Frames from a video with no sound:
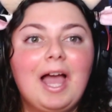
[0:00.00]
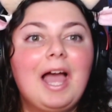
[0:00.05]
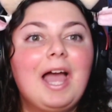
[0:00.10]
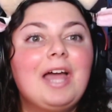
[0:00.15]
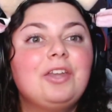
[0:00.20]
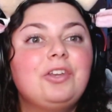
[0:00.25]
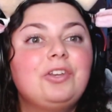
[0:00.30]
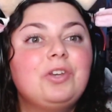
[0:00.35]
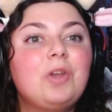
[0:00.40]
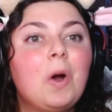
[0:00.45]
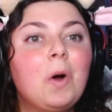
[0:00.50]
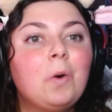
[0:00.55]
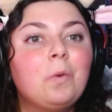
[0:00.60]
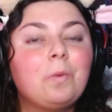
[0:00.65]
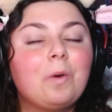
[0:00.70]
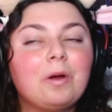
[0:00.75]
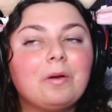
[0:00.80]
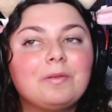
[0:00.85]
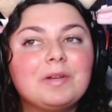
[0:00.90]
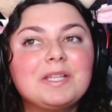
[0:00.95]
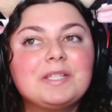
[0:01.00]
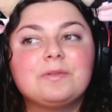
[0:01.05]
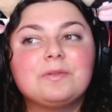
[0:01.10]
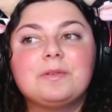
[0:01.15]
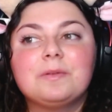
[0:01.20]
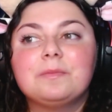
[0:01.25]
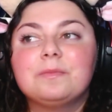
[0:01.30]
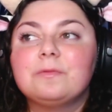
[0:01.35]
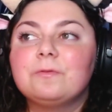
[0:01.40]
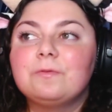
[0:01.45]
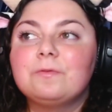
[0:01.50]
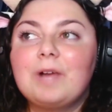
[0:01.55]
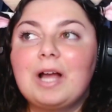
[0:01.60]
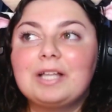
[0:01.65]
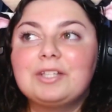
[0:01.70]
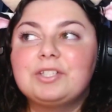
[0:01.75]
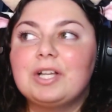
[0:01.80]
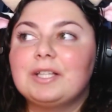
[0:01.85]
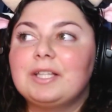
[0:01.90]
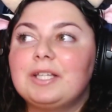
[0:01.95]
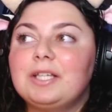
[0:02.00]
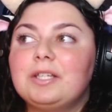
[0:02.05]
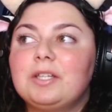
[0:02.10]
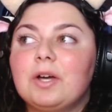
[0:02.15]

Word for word: And no worries, Rat Jelly,